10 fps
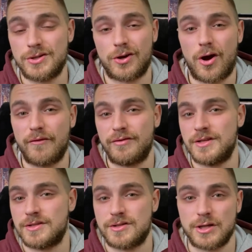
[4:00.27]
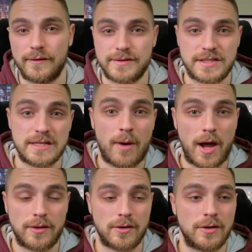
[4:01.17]
confidence or self-esteem
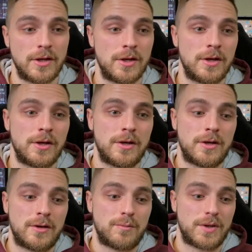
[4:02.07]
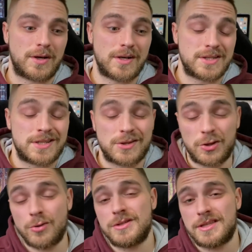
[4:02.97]
either. Because
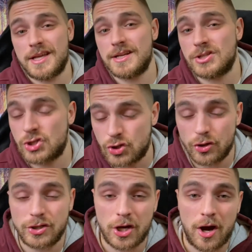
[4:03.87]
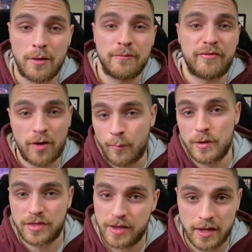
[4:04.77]
those things should come from
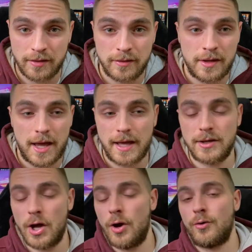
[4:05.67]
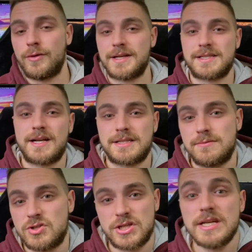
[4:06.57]
within. And no, that's not
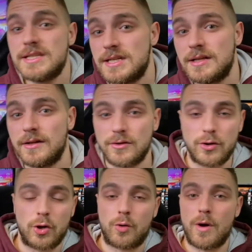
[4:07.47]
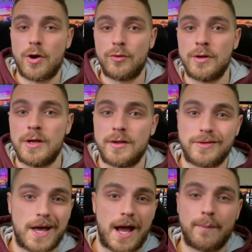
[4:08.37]
some cheesy little quote
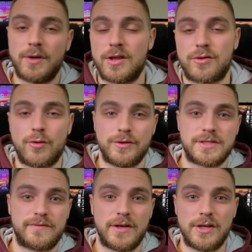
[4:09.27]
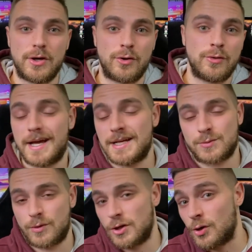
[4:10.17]
that I'm gonna throw in this video as
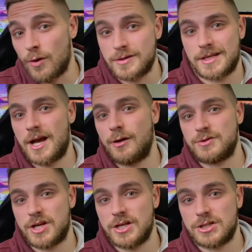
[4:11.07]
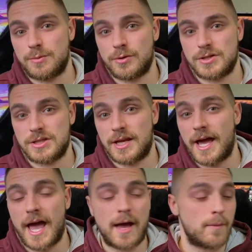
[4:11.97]
one of the quotes that helped change the person that
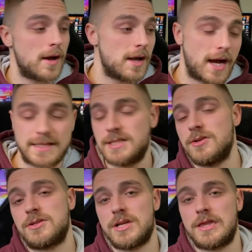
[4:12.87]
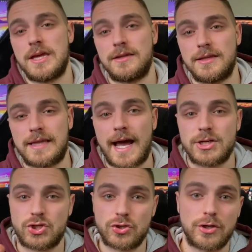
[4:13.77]
I am. I seriously think that that
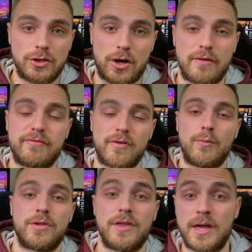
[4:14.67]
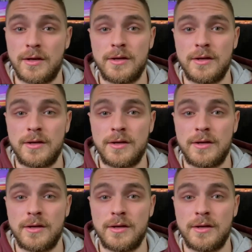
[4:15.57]
should come from within.